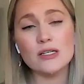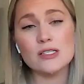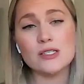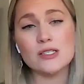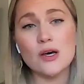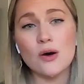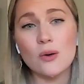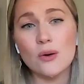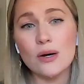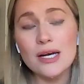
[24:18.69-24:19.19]

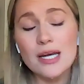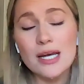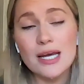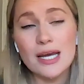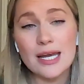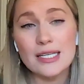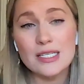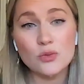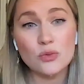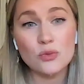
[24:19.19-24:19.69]
So
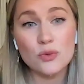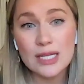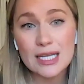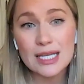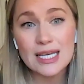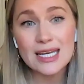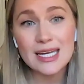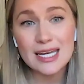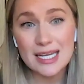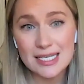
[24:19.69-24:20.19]
it's
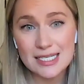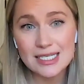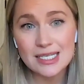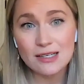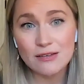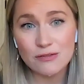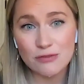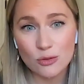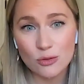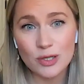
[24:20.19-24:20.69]
really
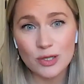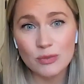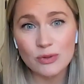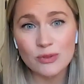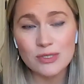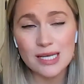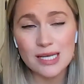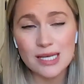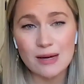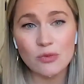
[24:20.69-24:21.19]
easy for
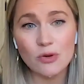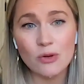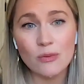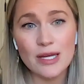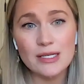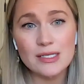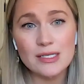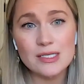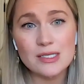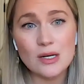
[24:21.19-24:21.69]
people to
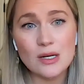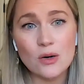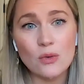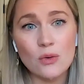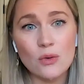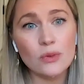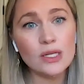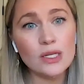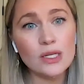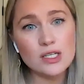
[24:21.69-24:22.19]
implement. So
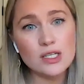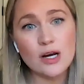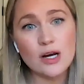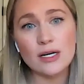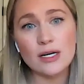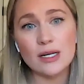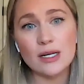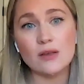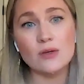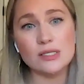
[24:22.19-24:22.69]
we're really
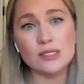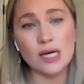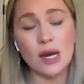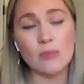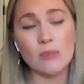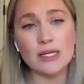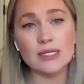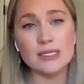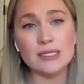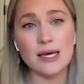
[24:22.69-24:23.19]
targeting those
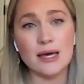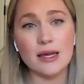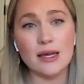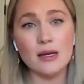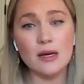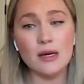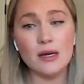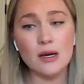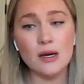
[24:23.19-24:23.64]
companies that